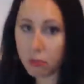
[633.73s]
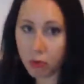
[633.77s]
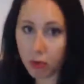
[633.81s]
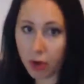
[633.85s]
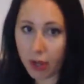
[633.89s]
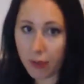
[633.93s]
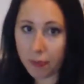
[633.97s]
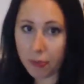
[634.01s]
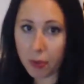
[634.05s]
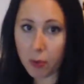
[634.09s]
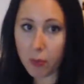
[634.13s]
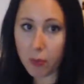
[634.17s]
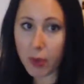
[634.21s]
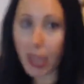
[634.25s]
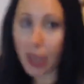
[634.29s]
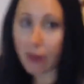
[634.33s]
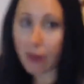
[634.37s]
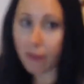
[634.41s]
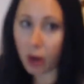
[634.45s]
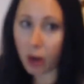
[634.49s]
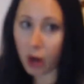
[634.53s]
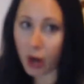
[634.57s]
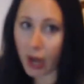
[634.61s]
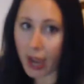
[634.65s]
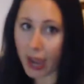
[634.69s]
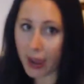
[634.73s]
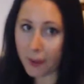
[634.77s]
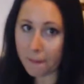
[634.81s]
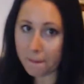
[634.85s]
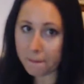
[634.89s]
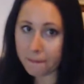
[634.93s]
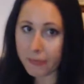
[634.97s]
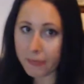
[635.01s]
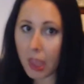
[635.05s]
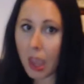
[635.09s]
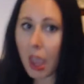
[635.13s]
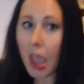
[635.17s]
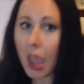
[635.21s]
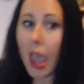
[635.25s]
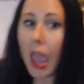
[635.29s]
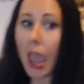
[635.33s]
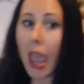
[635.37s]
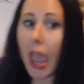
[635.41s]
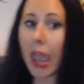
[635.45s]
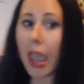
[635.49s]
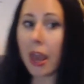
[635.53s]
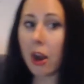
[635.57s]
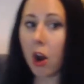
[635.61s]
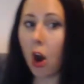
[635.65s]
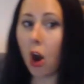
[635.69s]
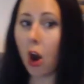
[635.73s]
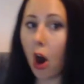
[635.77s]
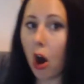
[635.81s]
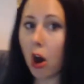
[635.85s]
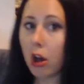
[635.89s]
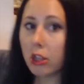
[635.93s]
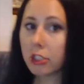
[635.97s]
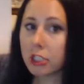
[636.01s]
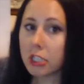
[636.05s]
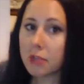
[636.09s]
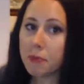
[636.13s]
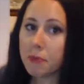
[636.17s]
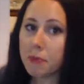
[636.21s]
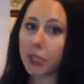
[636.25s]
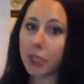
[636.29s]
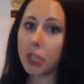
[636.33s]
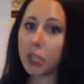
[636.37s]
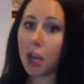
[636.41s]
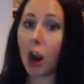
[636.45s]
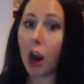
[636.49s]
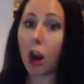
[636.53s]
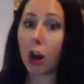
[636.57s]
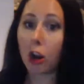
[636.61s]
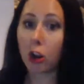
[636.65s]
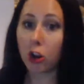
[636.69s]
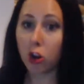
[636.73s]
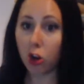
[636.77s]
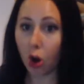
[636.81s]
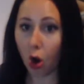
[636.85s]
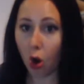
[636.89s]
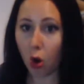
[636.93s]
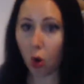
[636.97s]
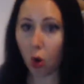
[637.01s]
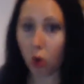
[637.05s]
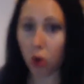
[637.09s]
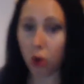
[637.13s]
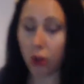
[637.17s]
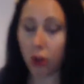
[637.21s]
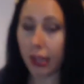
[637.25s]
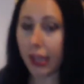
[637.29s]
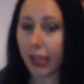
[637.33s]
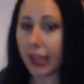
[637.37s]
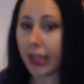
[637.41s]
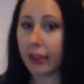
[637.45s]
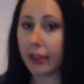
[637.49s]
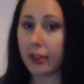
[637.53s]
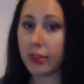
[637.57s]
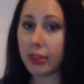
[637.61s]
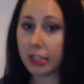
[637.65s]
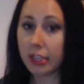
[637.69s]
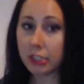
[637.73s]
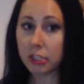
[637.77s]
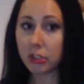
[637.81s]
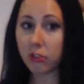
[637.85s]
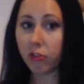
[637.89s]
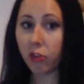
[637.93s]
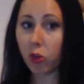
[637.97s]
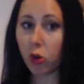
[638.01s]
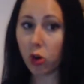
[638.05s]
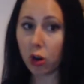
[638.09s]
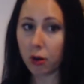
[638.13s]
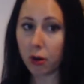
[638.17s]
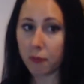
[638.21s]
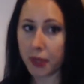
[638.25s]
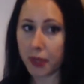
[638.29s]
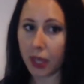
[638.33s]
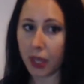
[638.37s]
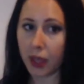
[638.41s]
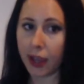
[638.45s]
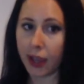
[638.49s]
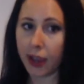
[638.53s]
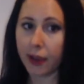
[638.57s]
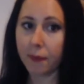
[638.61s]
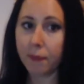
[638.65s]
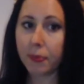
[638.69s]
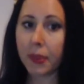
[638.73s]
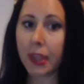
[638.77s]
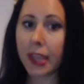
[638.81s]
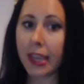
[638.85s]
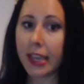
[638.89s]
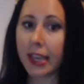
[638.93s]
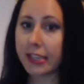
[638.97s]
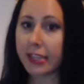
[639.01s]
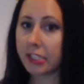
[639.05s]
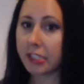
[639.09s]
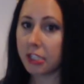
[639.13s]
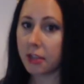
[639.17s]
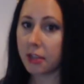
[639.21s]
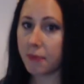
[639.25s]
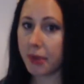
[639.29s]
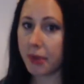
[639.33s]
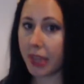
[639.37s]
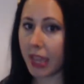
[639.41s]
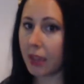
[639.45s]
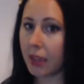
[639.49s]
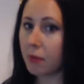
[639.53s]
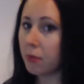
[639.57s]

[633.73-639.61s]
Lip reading: point. We have our A. And ultimately, our goal in this formula is to be